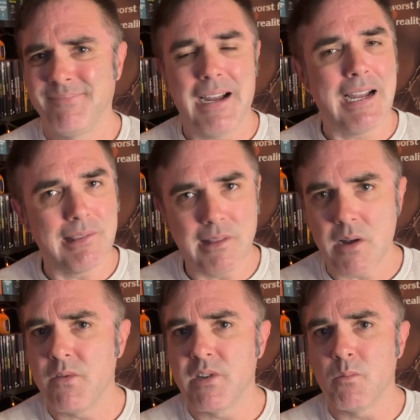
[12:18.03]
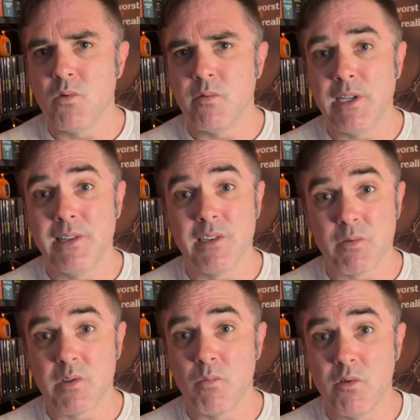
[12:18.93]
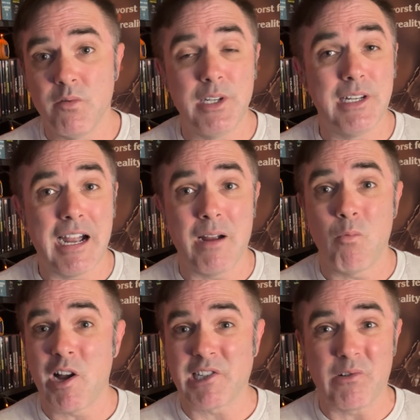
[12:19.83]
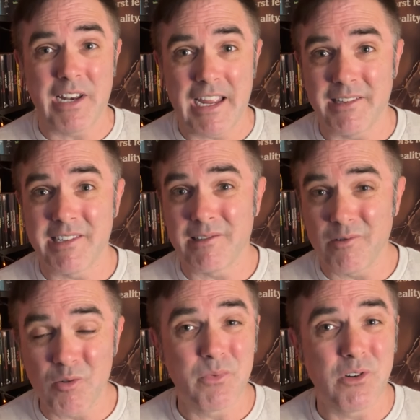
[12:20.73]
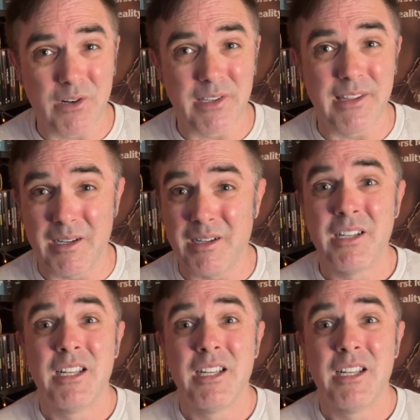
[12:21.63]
I love this movie. This was a movie I watched on endless loop during the